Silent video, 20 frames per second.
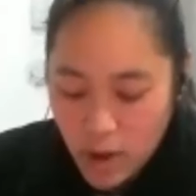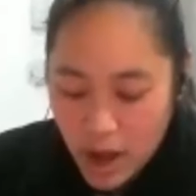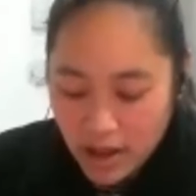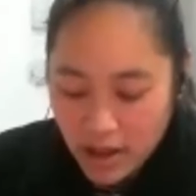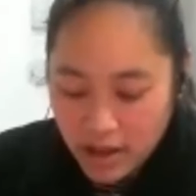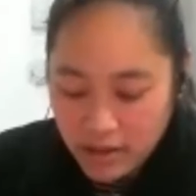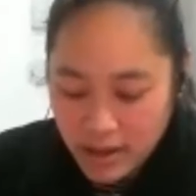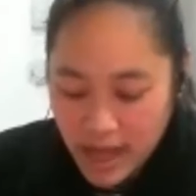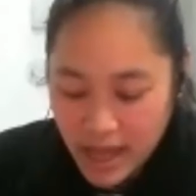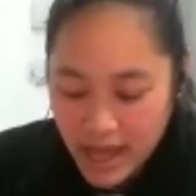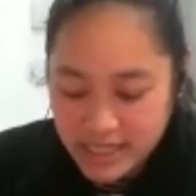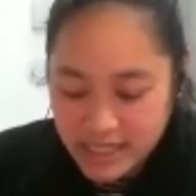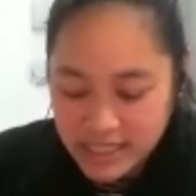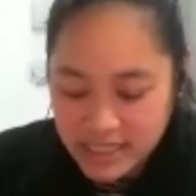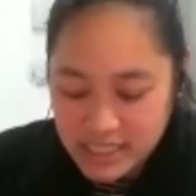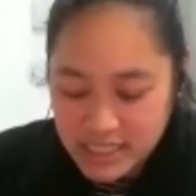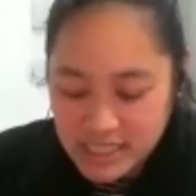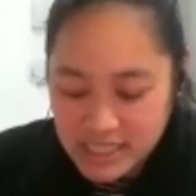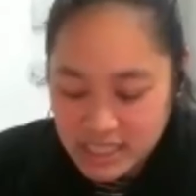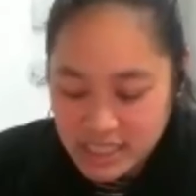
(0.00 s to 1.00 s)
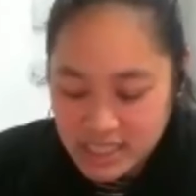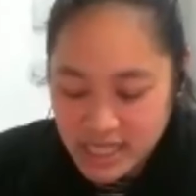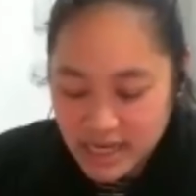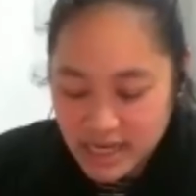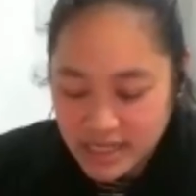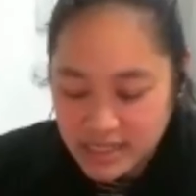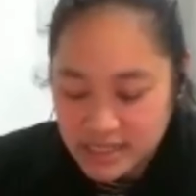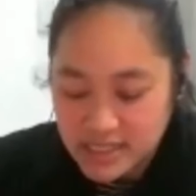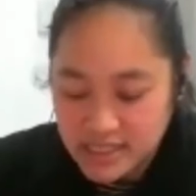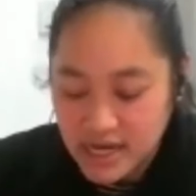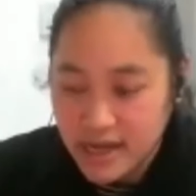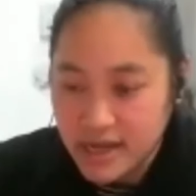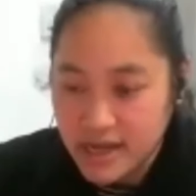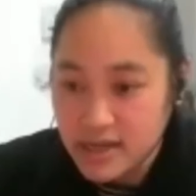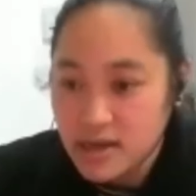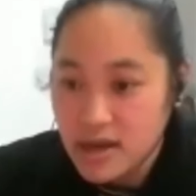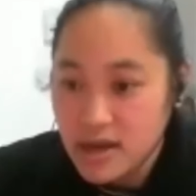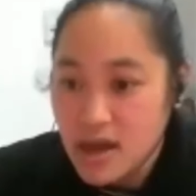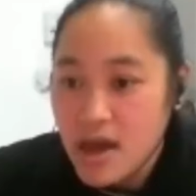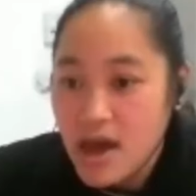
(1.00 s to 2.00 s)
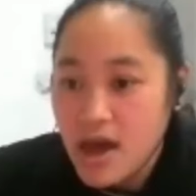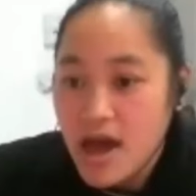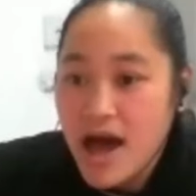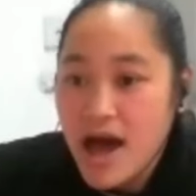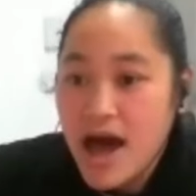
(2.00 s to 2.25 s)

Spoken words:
While Kartik's just getting started,